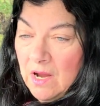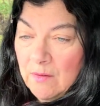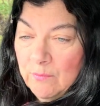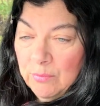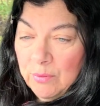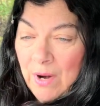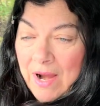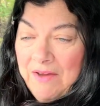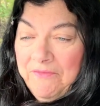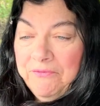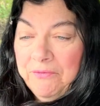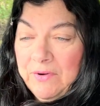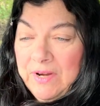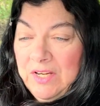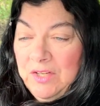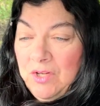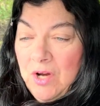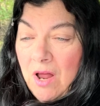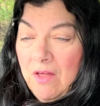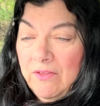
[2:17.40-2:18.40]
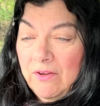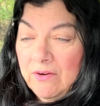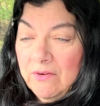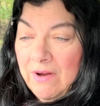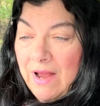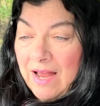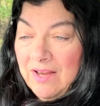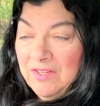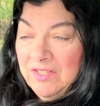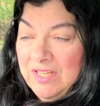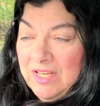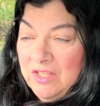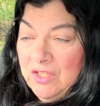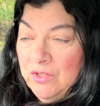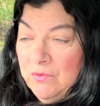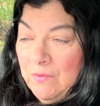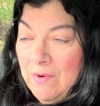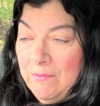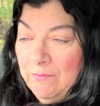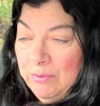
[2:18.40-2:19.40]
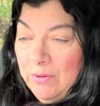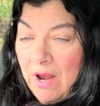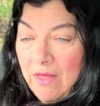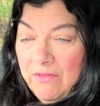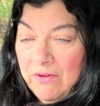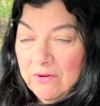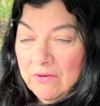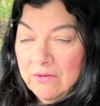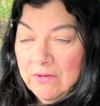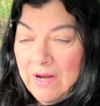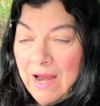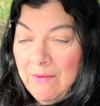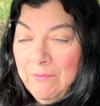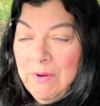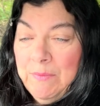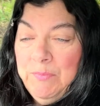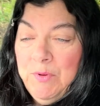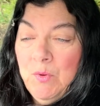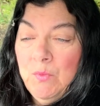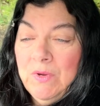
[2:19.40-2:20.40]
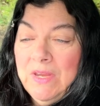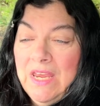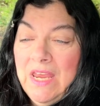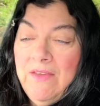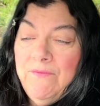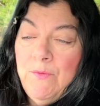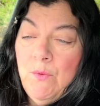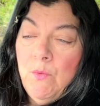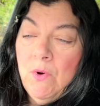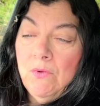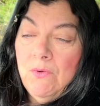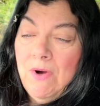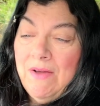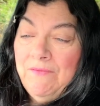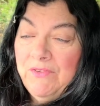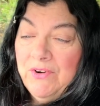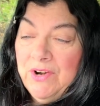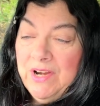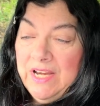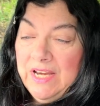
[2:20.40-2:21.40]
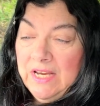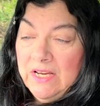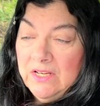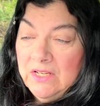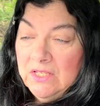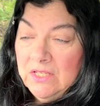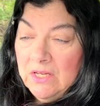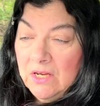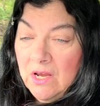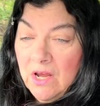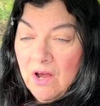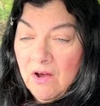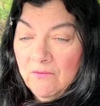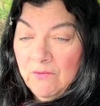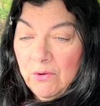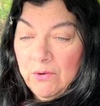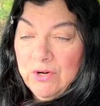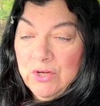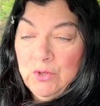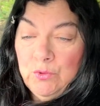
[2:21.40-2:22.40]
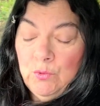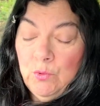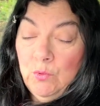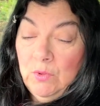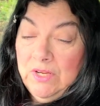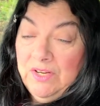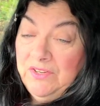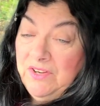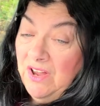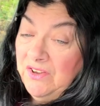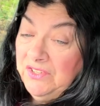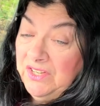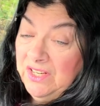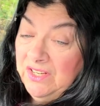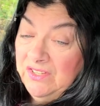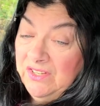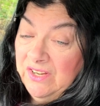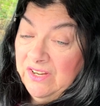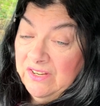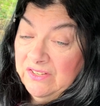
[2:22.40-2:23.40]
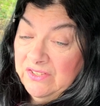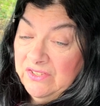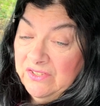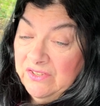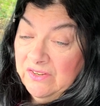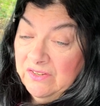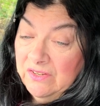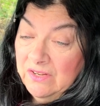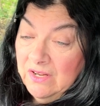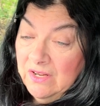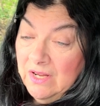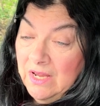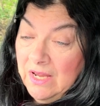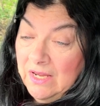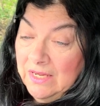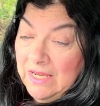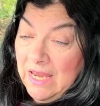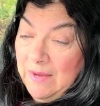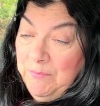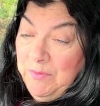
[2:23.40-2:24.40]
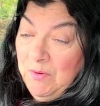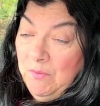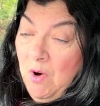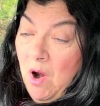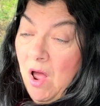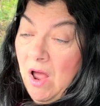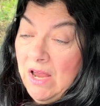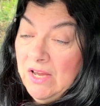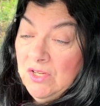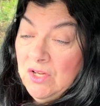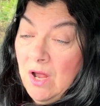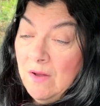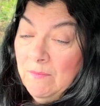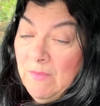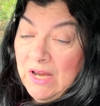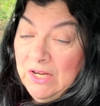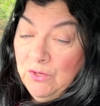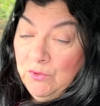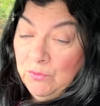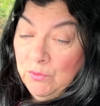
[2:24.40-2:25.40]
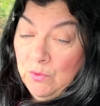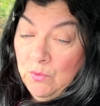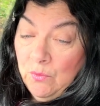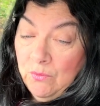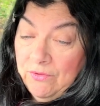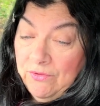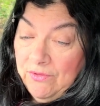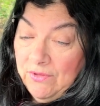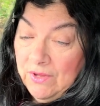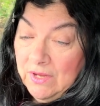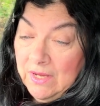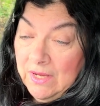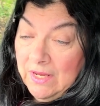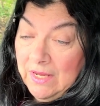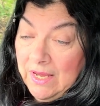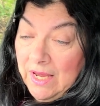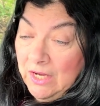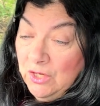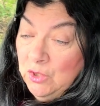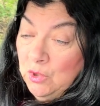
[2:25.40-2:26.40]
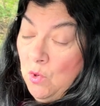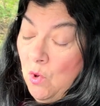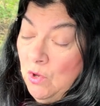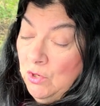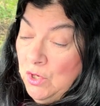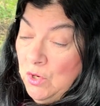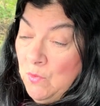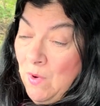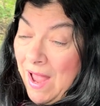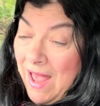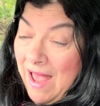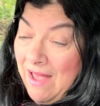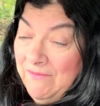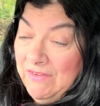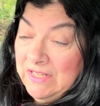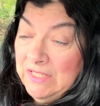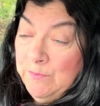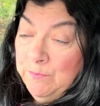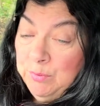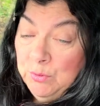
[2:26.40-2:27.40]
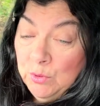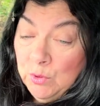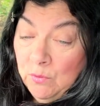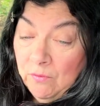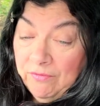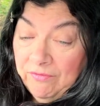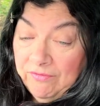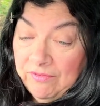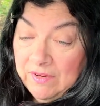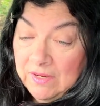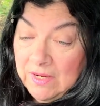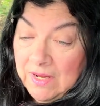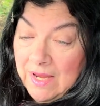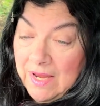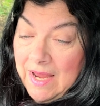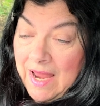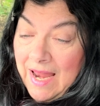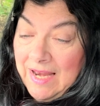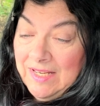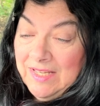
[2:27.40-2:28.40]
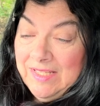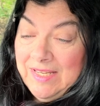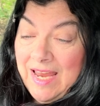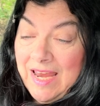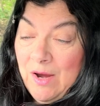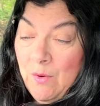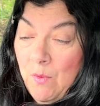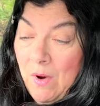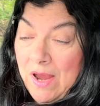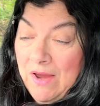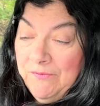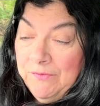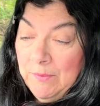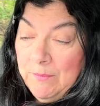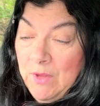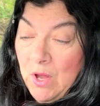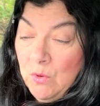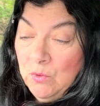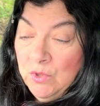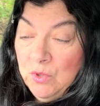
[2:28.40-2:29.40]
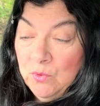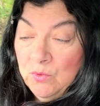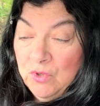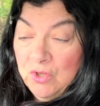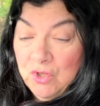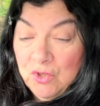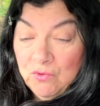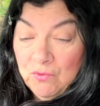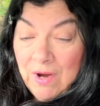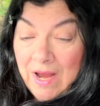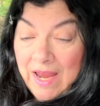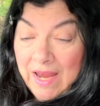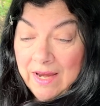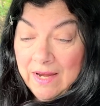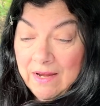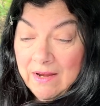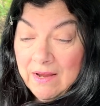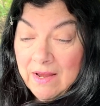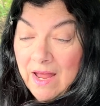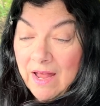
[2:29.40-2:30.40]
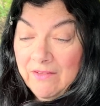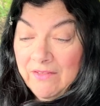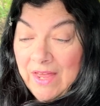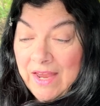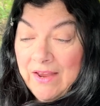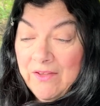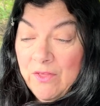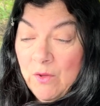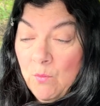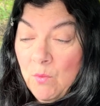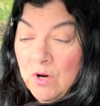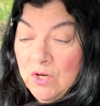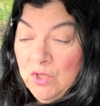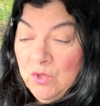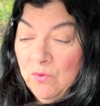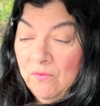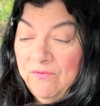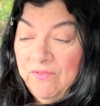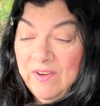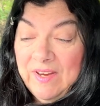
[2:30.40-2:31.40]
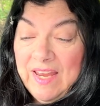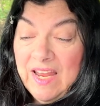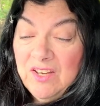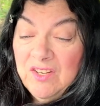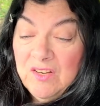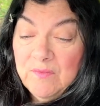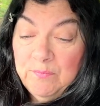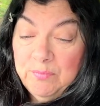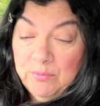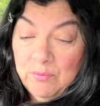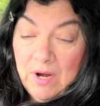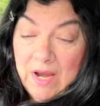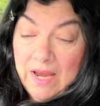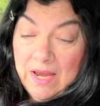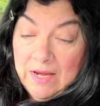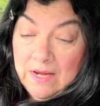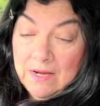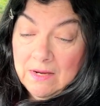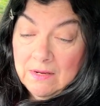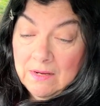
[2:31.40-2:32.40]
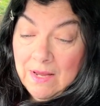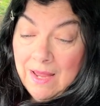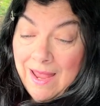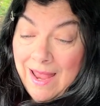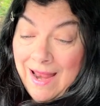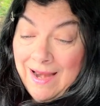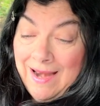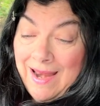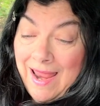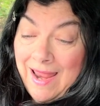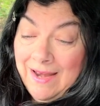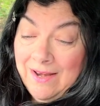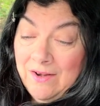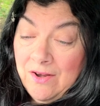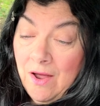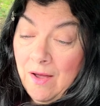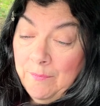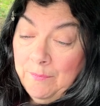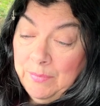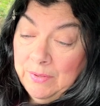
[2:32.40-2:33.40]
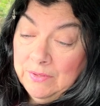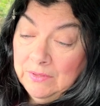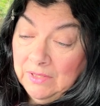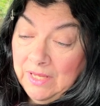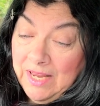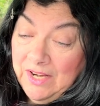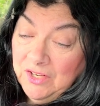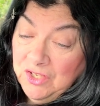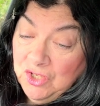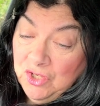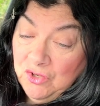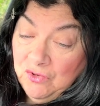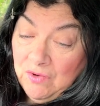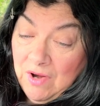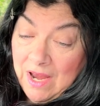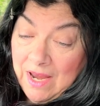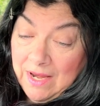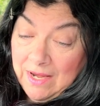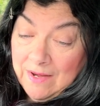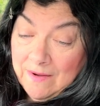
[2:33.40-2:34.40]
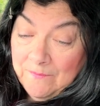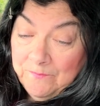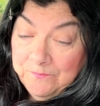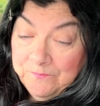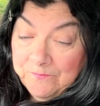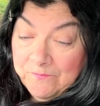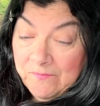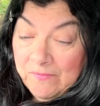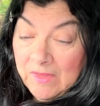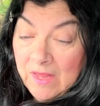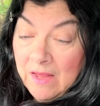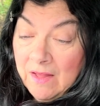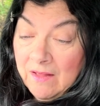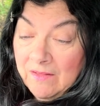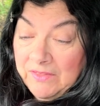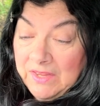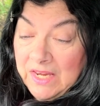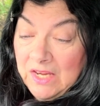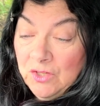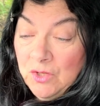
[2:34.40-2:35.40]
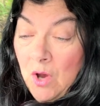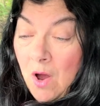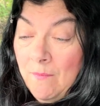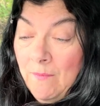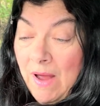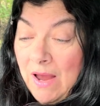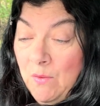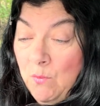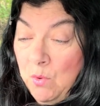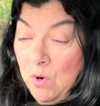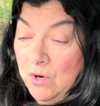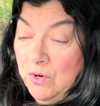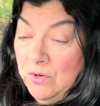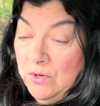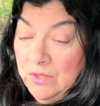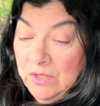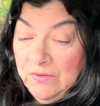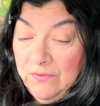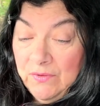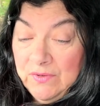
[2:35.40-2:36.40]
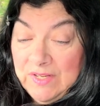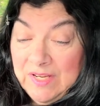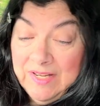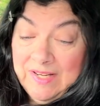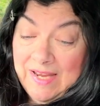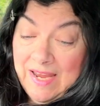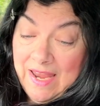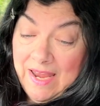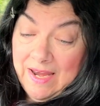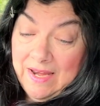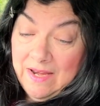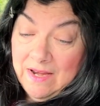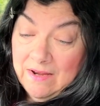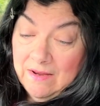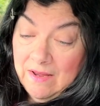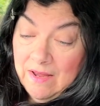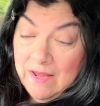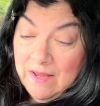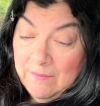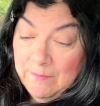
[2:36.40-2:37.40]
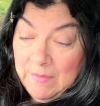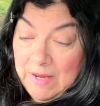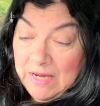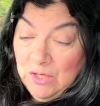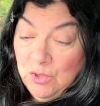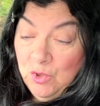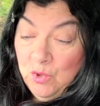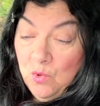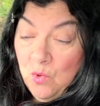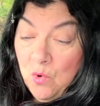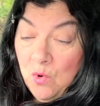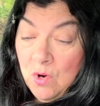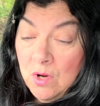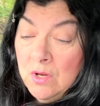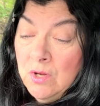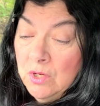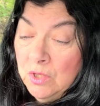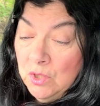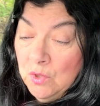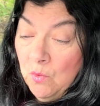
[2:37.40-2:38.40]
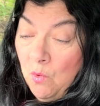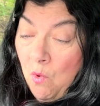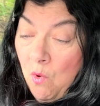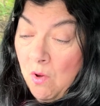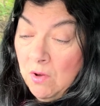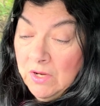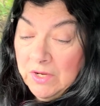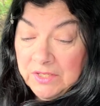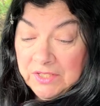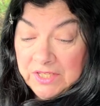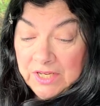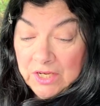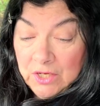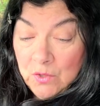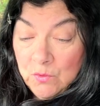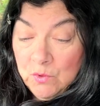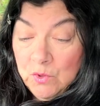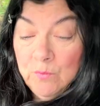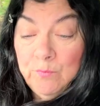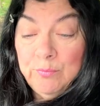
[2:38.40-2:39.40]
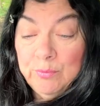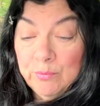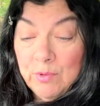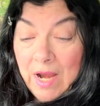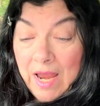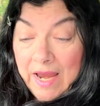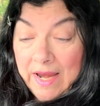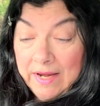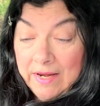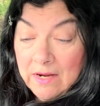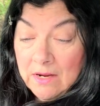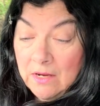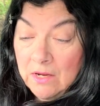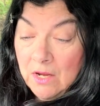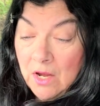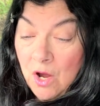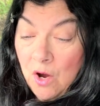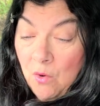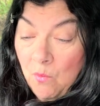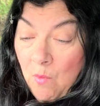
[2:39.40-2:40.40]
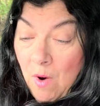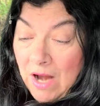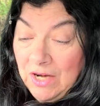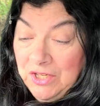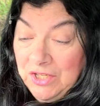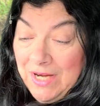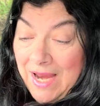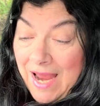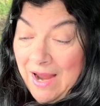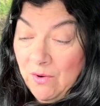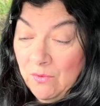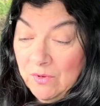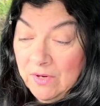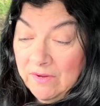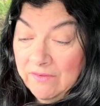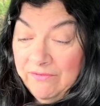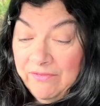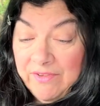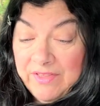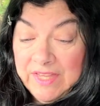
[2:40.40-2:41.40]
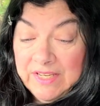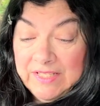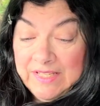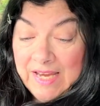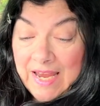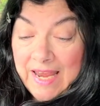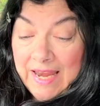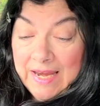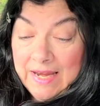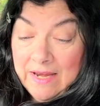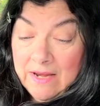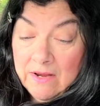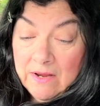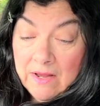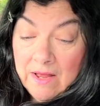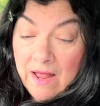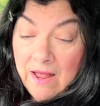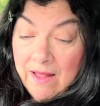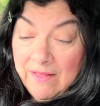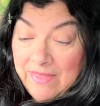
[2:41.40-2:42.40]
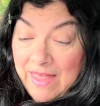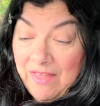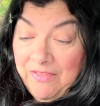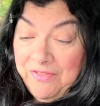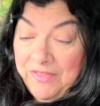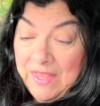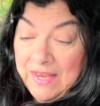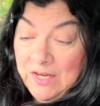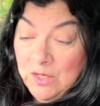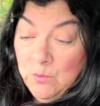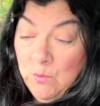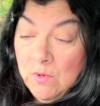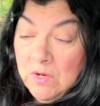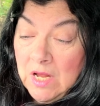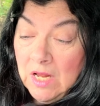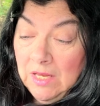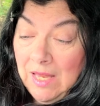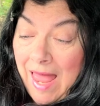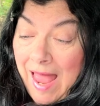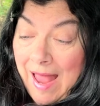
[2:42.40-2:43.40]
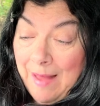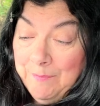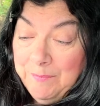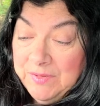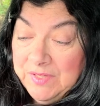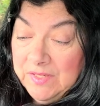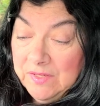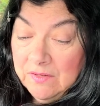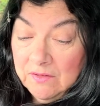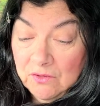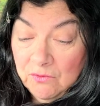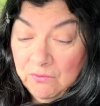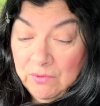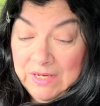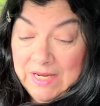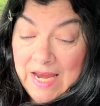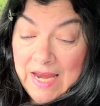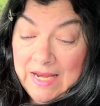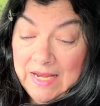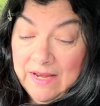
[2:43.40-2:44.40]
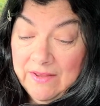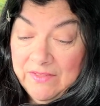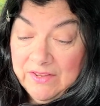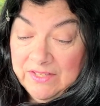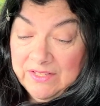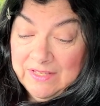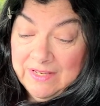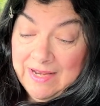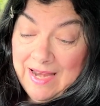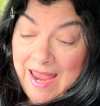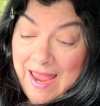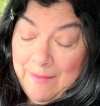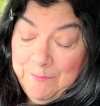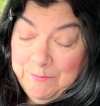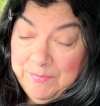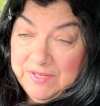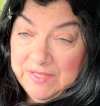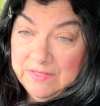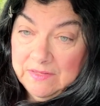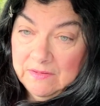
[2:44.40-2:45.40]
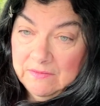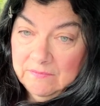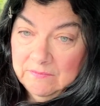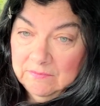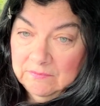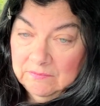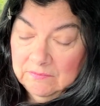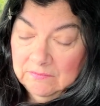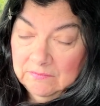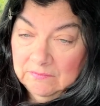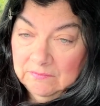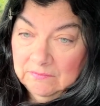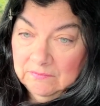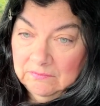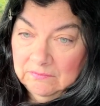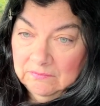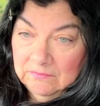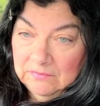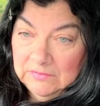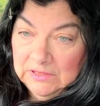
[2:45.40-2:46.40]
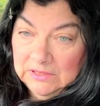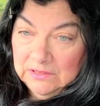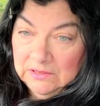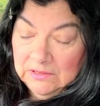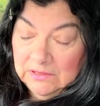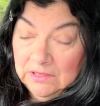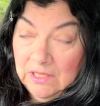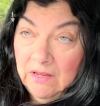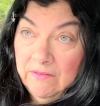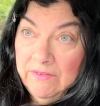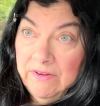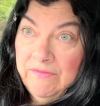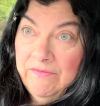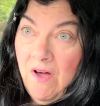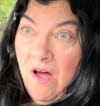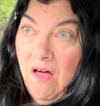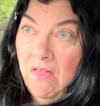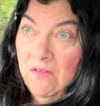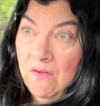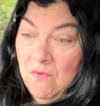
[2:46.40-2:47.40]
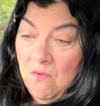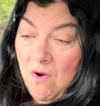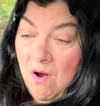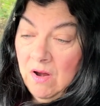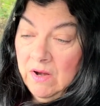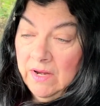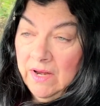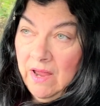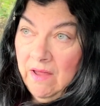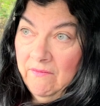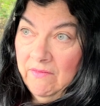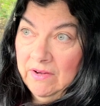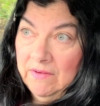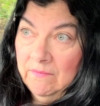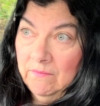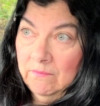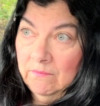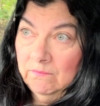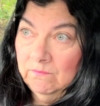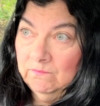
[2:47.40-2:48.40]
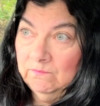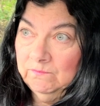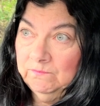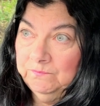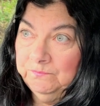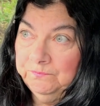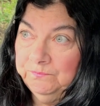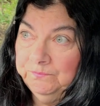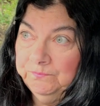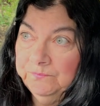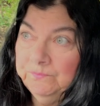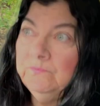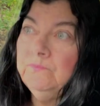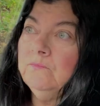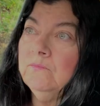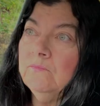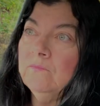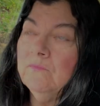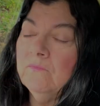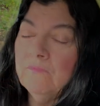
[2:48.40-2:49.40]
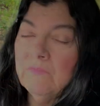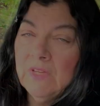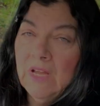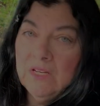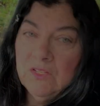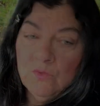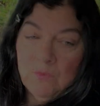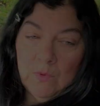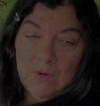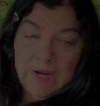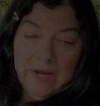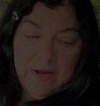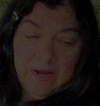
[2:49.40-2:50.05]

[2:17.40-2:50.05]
Pray for each other as sister and brother, and rebuke evil wherever it is, for it truly does exist. Keep your eyes on my truth. It's all you have as proof. And stay away from those who stray. They are the ones who forget to pray and end up led astray. These are my words for today. Make sure you all continue to pray. Watch out for the day that things will collapse, creating the synapse. Love you, Father, who art in heaven. That's what I